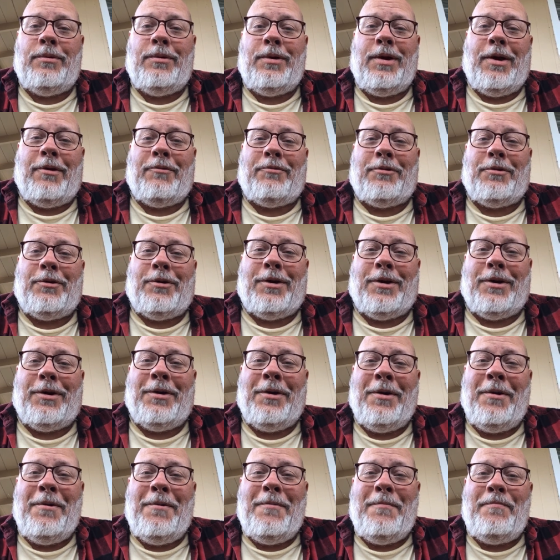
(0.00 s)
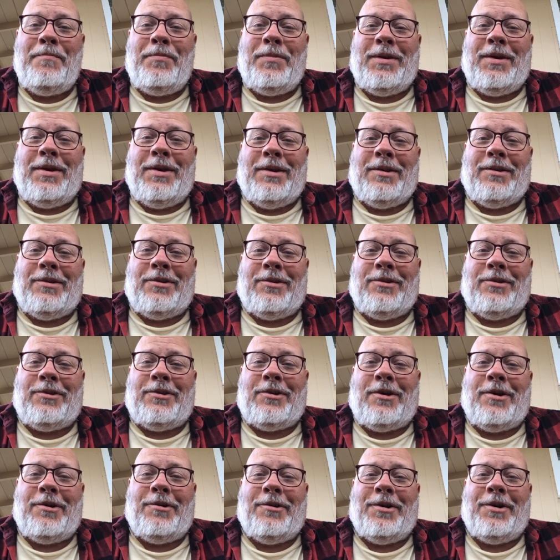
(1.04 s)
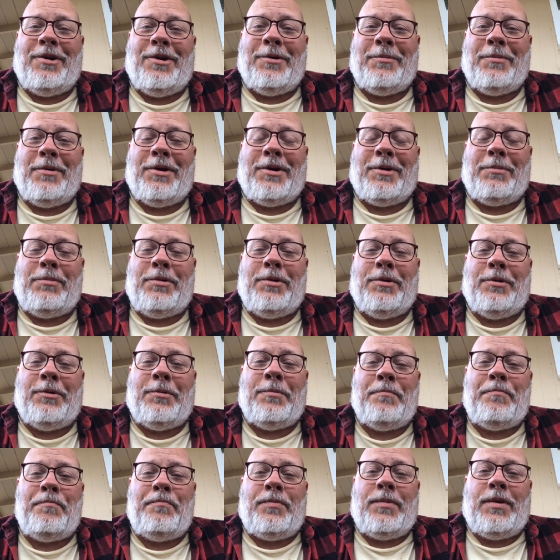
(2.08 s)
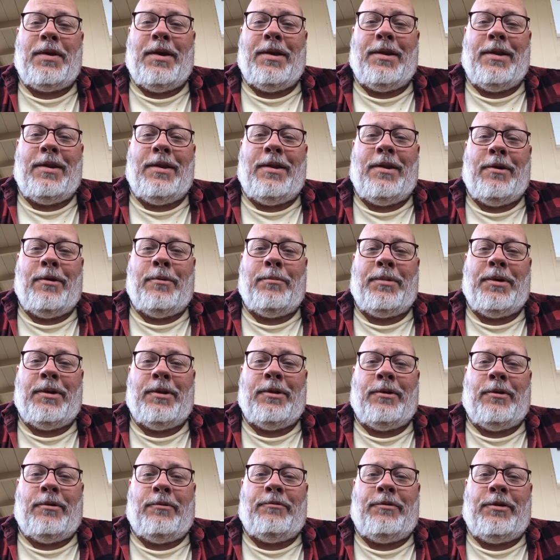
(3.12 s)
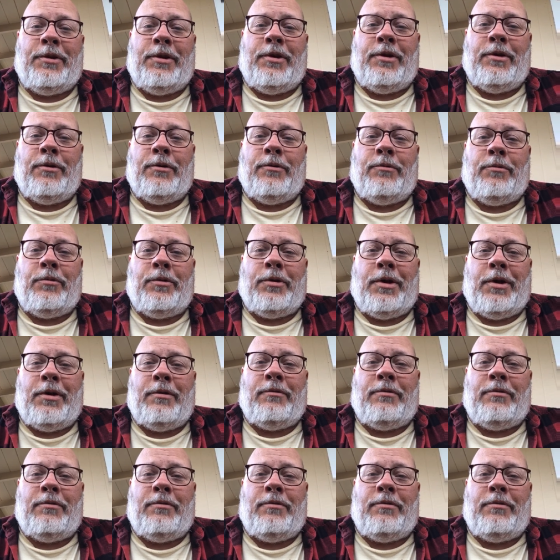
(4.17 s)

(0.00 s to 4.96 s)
after I get to soldering on my computer, and there'll be a little video of what